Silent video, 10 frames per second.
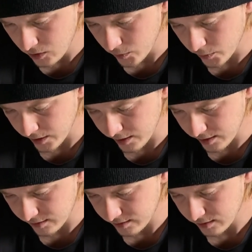
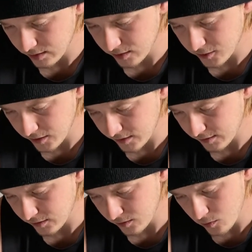whereas
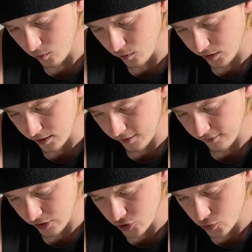Chris wondered if the
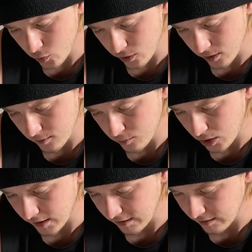shorter
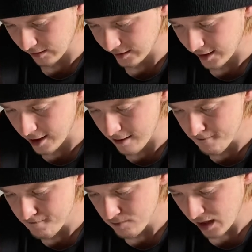processing time
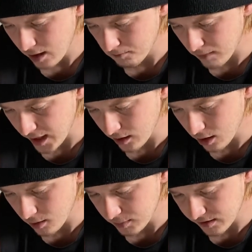might
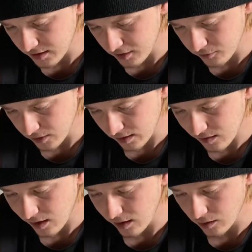compensate for the
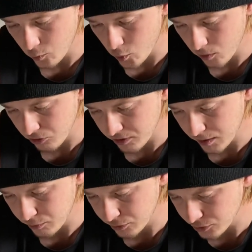slightly warmer
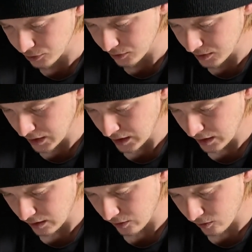temperature.
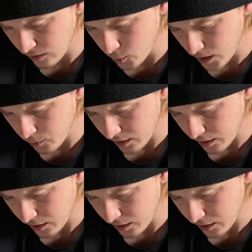The only way we